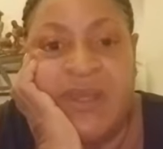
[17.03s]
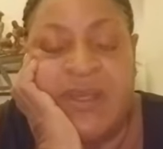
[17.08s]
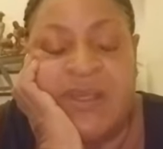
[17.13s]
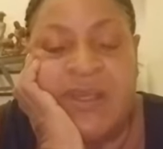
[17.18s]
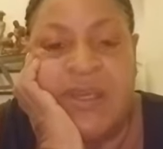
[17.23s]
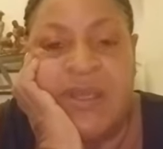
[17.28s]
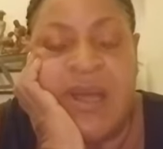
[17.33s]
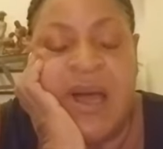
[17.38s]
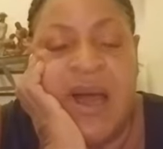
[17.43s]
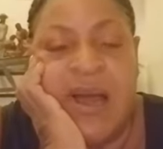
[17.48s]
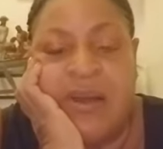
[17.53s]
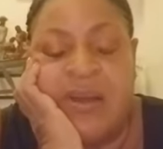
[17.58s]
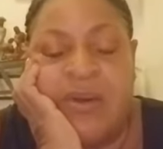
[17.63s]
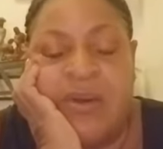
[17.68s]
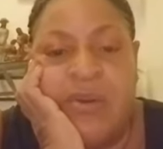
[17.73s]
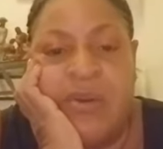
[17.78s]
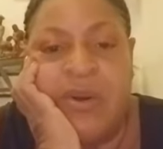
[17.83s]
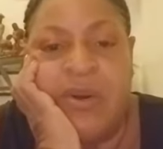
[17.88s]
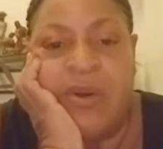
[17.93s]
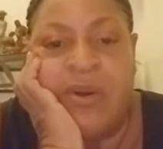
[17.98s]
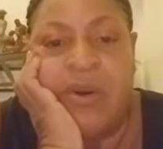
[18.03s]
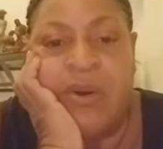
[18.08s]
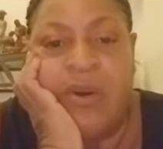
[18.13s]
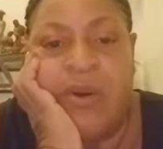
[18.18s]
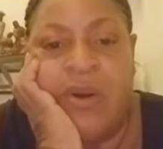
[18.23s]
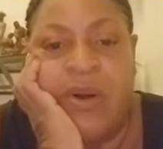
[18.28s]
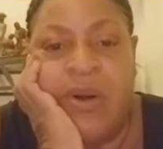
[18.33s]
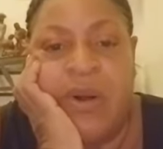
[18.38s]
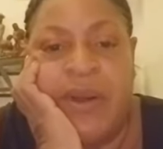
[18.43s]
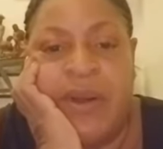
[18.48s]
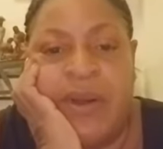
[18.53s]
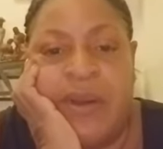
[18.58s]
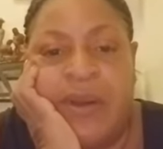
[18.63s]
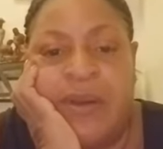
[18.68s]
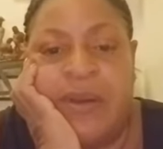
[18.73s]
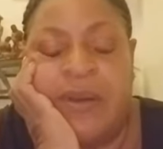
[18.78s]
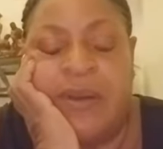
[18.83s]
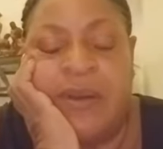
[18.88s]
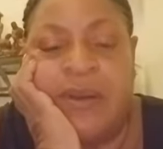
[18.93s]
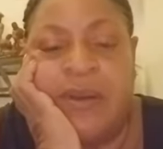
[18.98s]
It's a lot going
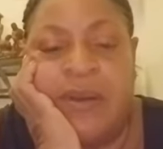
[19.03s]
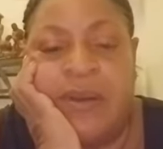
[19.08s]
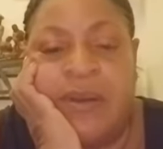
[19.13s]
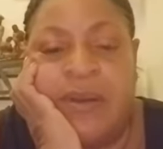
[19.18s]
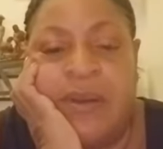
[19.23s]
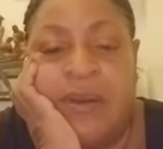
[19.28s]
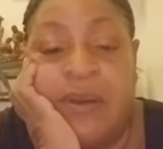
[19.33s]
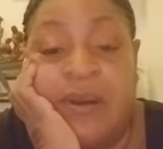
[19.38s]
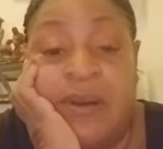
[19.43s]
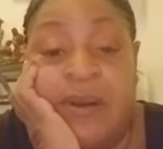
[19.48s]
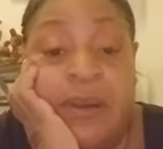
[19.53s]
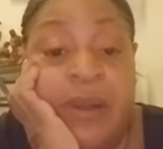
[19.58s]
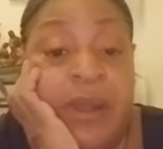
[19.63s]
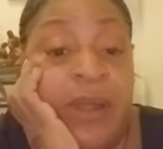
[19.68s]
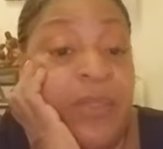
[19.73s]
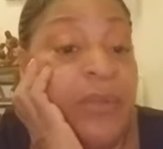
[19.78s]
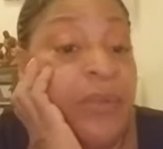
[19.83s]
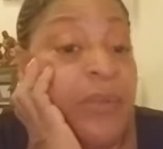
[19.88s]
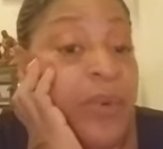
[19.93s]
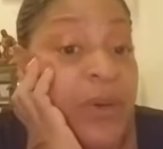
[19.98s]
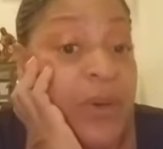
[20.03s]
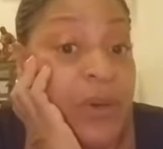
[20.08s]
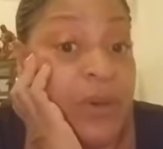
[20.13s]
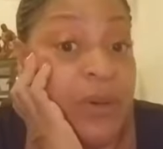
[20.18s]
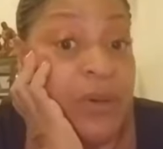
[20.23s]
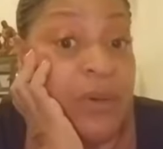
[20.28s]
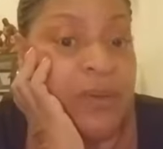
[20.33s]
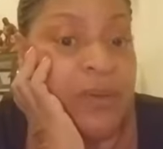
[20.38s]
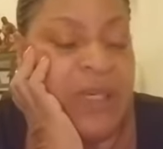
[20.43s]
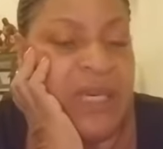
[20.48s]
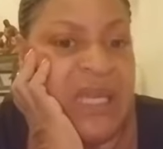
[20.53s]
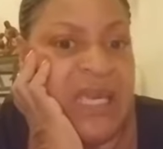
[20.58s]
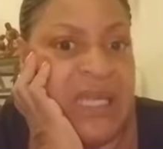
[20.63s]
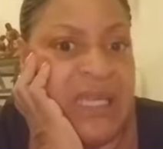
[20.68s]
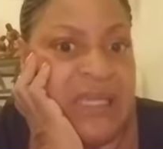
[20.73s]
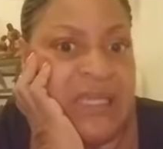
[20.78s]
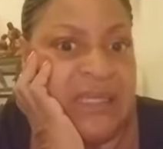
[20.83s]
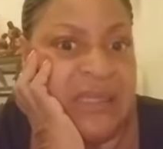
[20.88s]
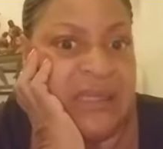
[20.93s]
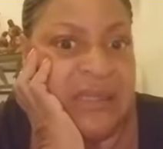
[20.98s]
on in the world,
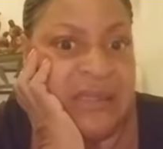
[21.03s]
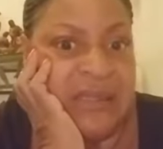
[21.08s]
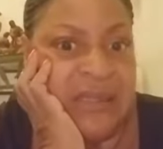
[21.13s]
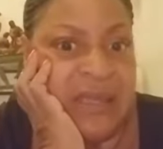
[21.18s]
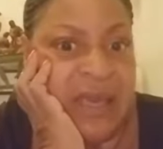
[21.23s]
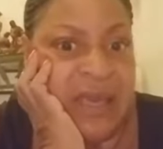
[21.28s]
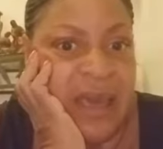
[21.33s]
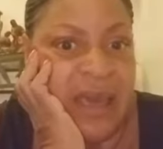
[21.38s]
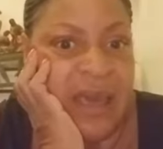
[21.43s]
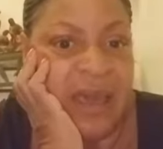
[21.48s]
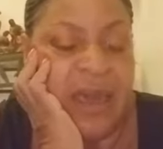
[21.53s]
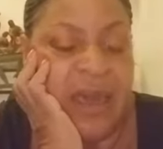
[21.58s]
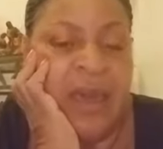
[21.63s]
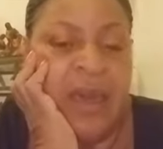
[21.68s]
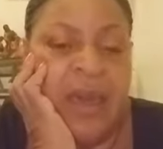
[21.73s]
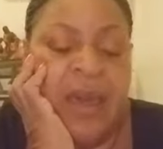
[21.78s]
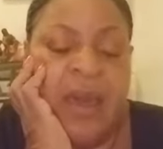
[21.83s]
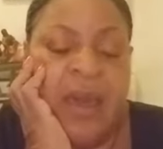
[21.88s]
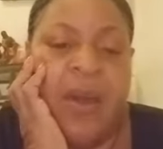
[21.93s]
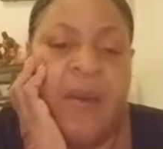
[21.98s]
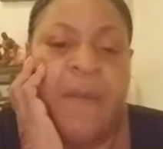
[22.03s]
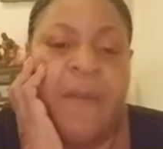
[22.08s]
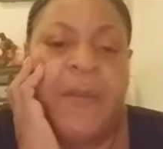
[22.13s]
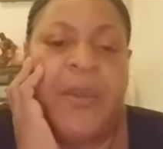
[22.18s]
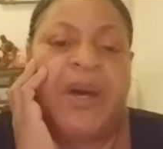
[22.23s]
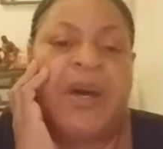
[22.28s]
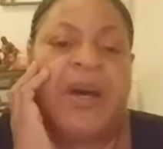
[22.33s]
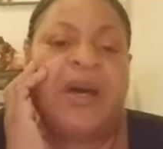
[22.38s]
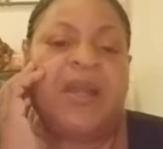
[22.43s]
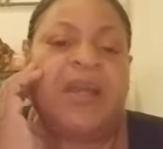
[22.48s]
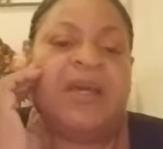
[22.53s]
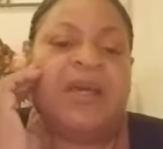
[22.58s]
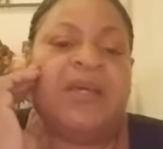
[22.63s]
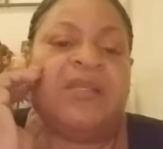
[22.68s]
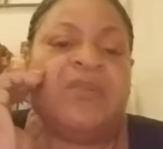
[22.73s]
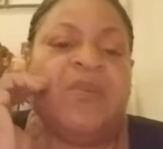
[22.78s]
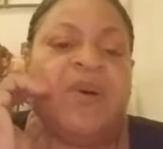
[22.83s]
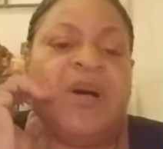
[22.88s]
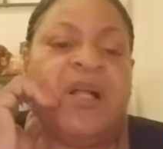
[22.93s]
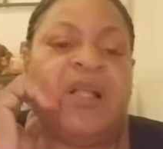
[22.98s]
needless to say, but
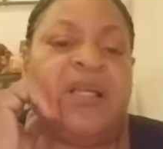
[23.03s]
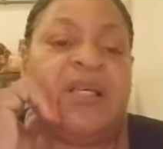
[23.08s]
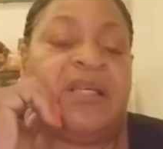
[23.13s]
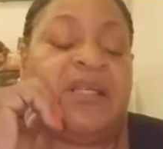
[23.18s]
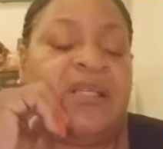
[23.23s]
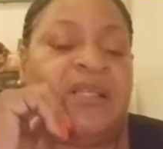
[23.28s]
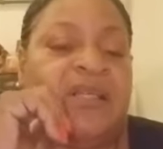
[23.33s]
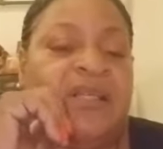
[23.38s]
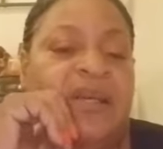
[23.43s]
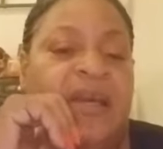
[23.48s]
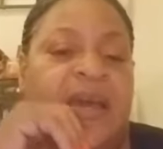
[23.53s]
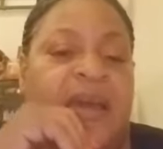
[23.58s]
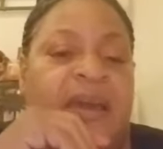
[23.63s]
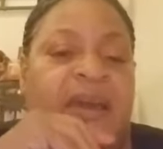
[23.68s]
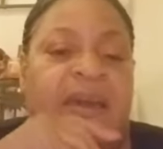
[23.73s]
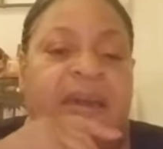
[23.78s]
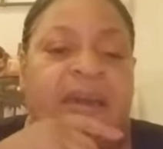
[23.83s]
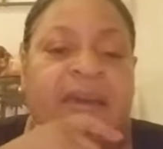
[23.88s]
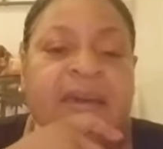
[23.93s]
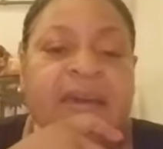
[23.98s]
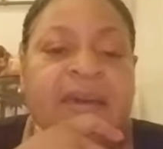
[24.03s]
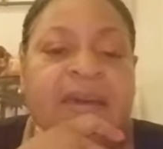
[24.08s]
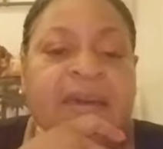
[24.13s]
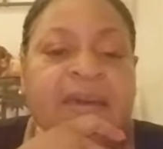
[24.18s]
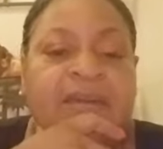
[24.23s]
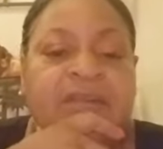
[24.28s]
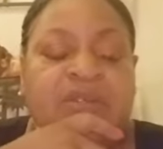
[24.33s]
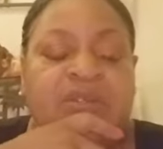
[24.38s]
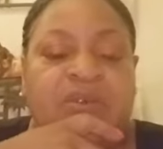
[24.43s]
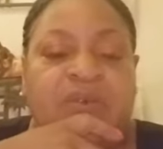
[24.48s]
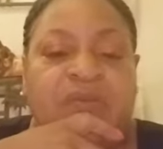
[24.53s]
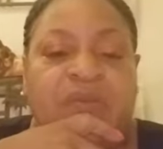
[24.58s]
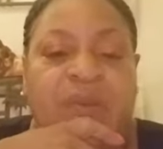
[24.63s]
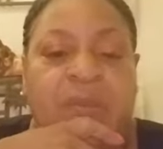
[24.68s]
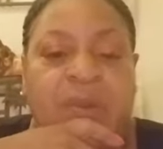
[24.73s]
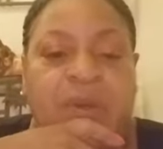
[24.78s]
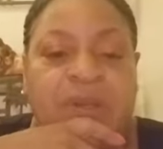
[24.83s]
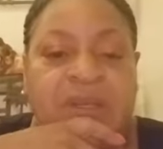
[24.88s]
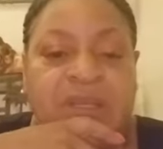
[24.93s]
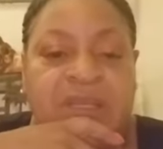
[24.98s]
as well as today is
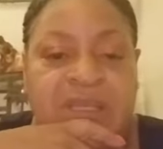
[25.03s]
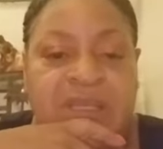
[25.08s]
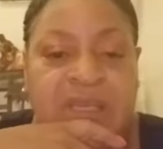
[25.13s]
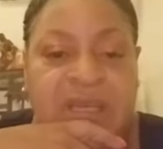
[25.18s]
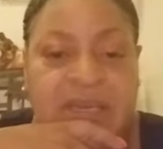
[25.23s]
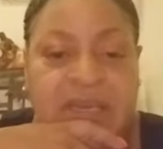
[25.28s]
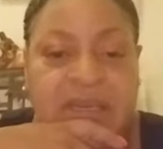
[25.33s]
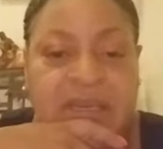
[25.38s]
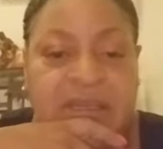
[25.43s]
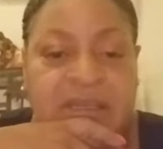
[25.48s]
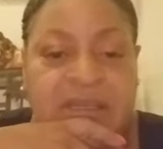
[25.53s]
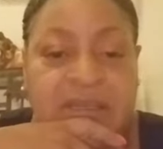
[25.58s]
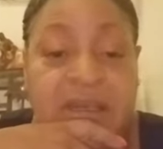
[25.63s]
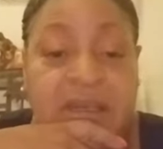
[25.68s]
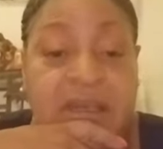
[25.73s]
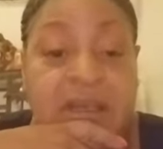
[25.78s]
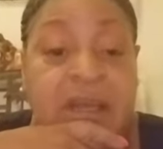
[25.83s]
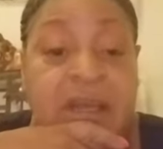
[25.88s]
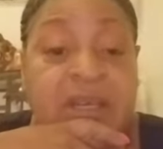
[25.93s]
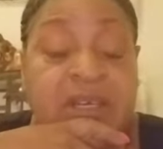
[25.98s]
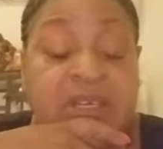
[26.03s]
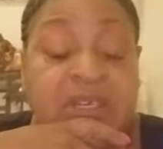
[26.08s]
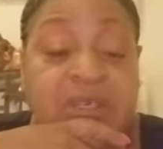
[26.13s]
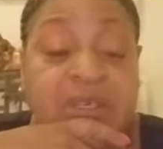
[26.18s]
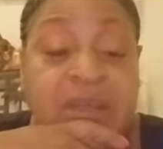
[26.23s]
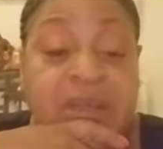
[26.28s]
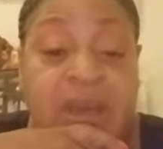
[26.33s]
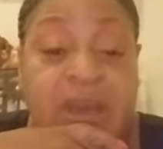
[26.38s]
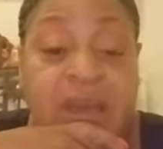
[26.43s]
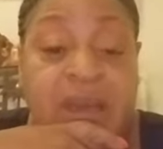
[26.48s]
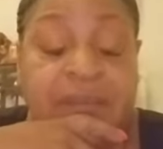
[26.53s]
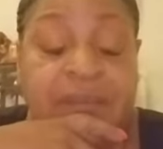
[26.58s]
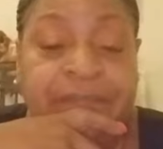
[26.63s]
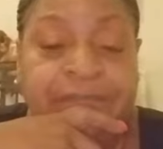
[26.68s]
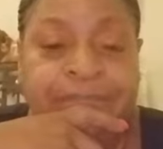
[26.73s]
November the 6th, Election Day.